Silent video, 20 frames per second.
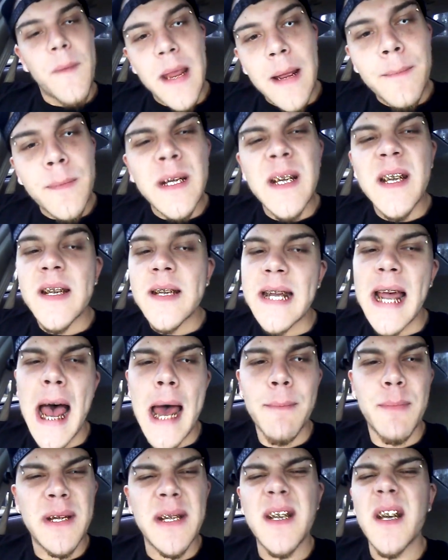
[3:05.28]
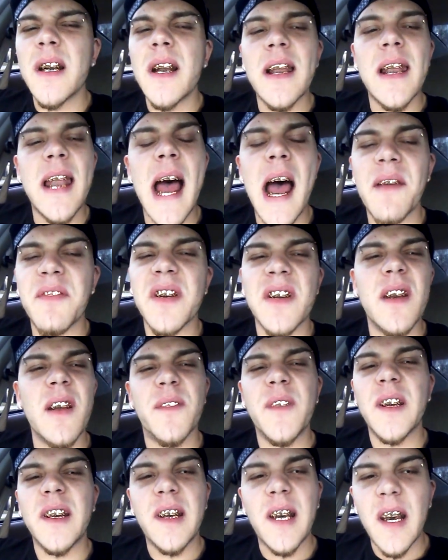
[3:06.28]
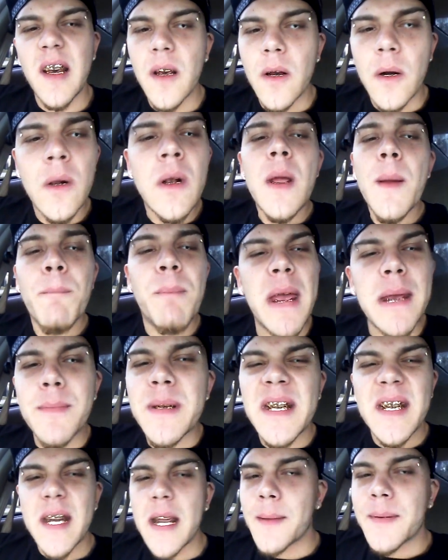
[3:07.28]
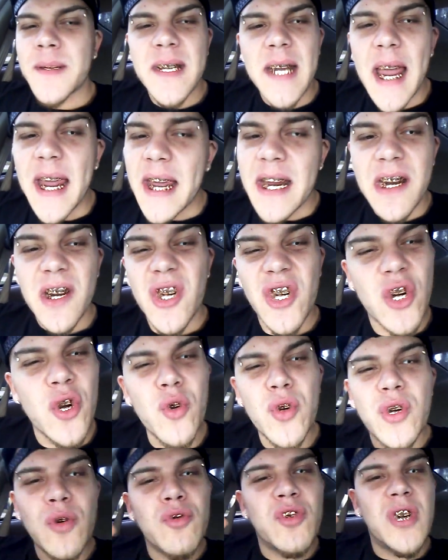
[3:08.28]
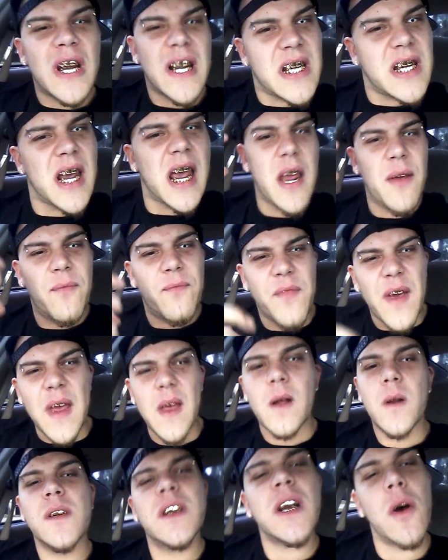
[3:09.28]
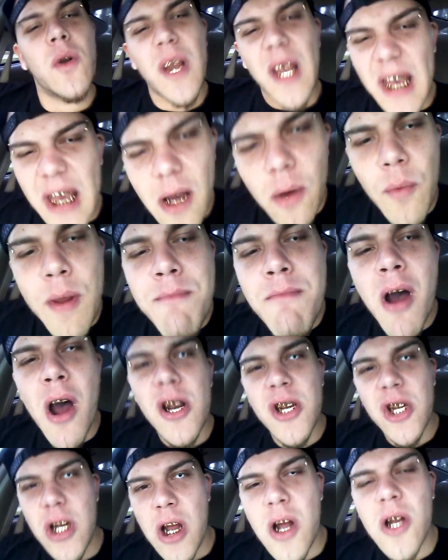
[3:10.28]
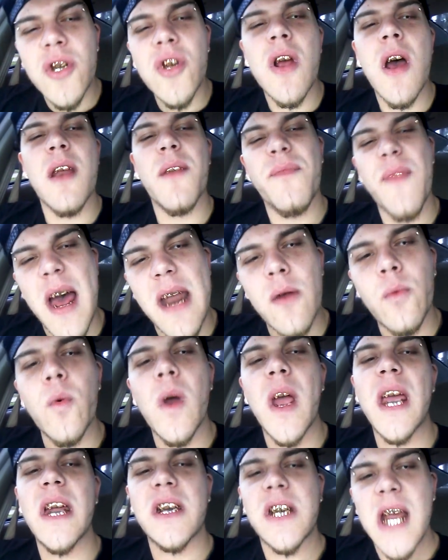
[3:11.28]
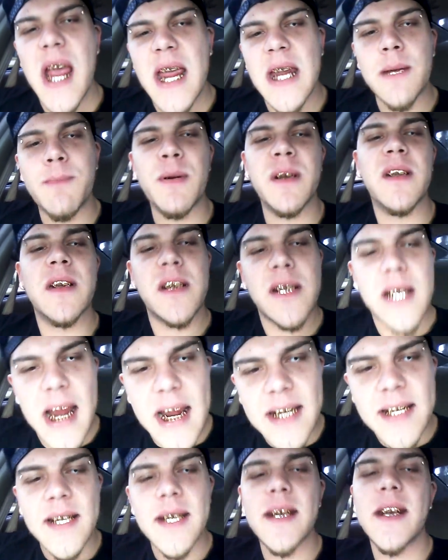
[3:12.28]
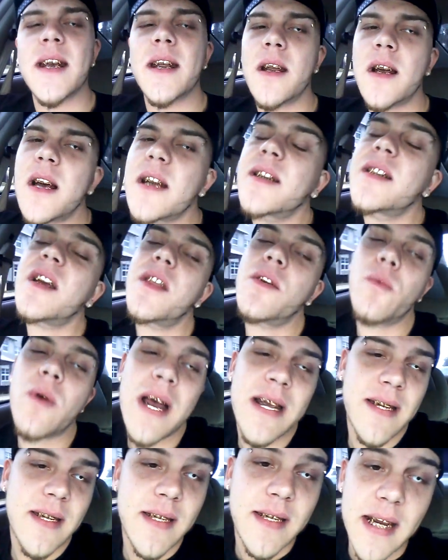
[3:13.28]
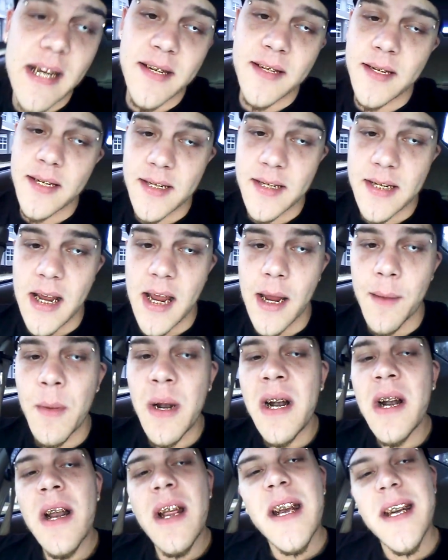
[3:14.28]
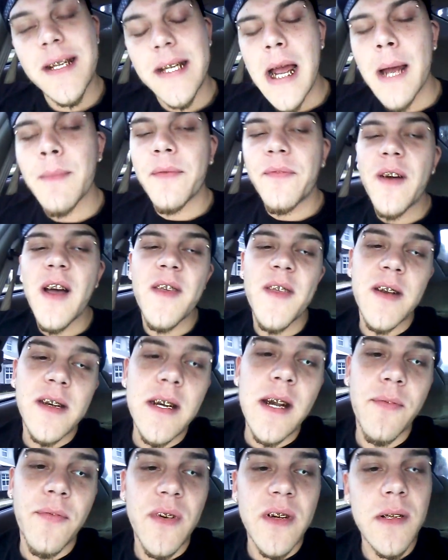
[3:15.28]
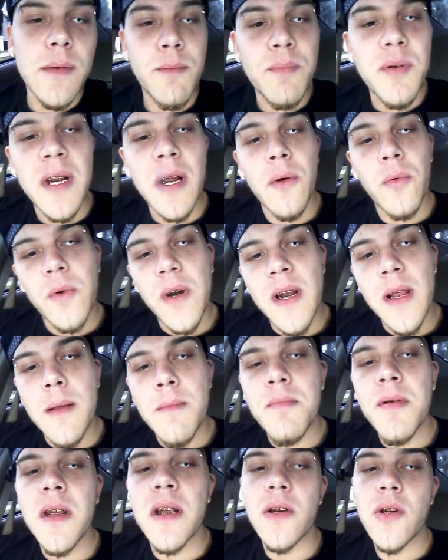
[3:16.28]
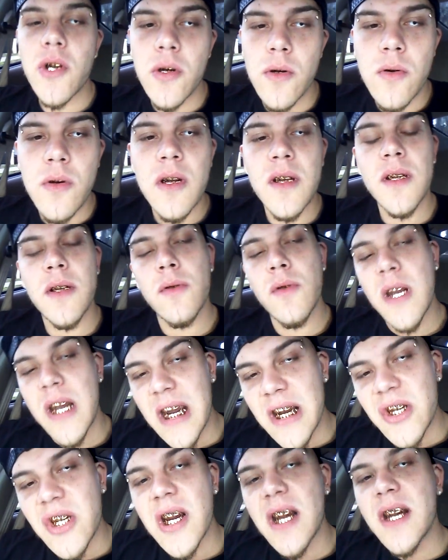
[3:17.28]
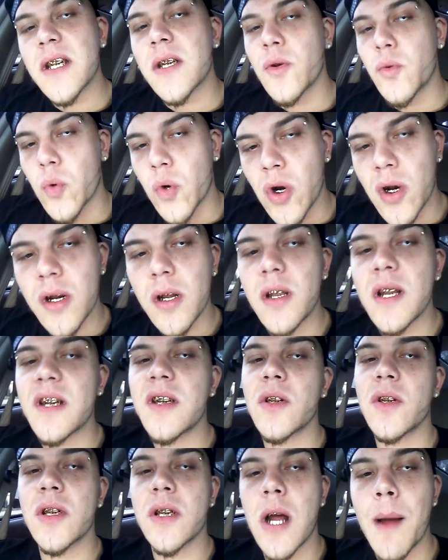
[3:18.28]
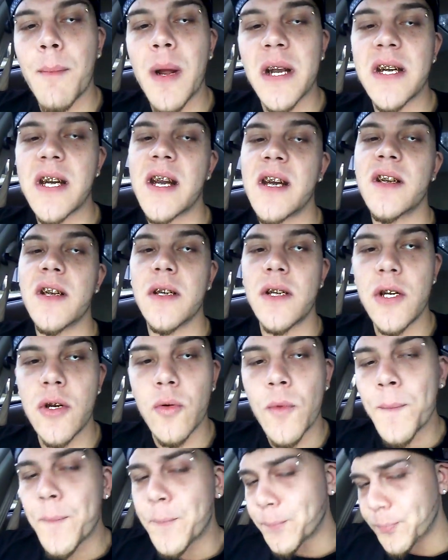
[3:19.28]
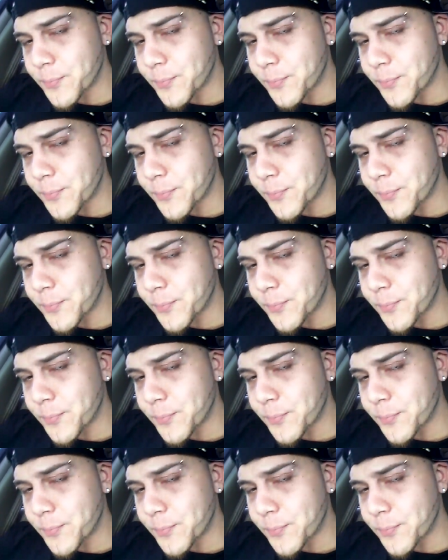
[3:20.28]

Empty inside, but still alive's enough to kill. Baby steps taken in shoes you just can't feel. Toe to heel we march on, trying to find a way of change, but the change is in us, otherwise it stays the same. It's time to find the difference of being real and being true because you can't change the world unless you start by changing you.